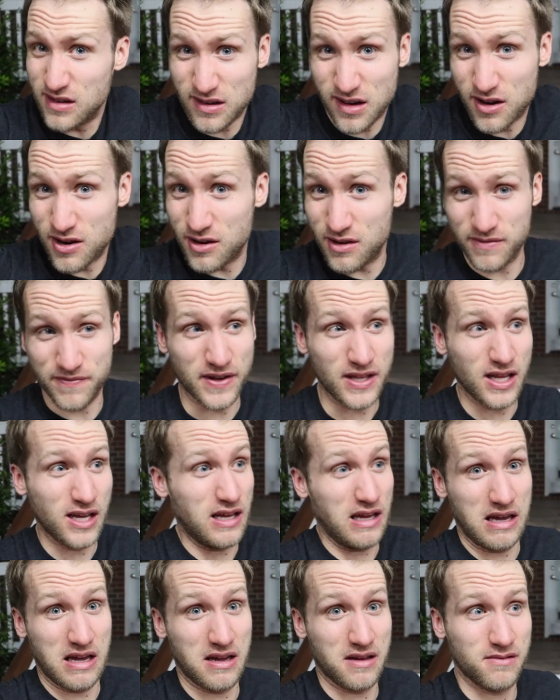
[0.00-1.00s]
Oh, yeah, I
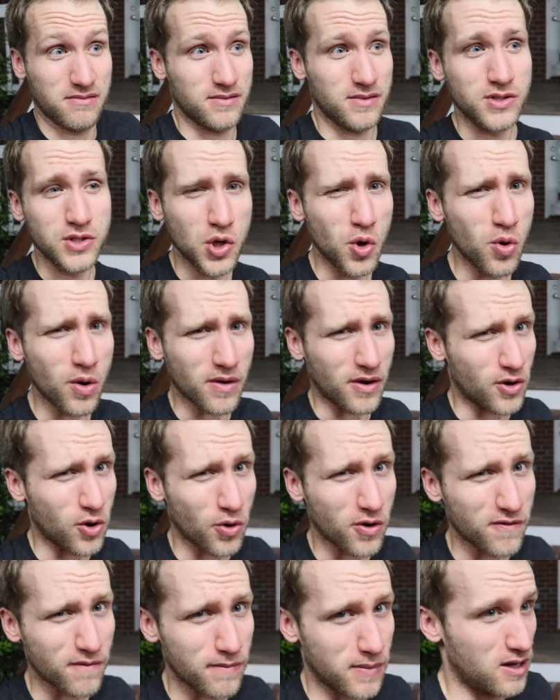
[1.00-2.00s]
mean. Uh, Two, a
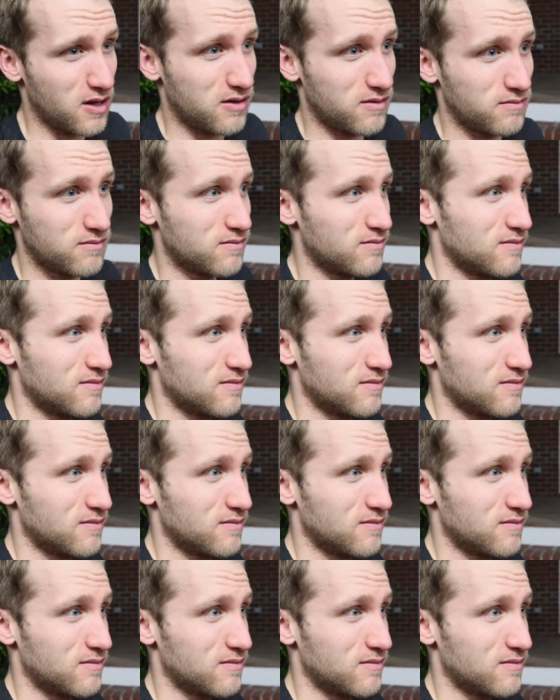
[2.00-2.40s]
quarter of a mil?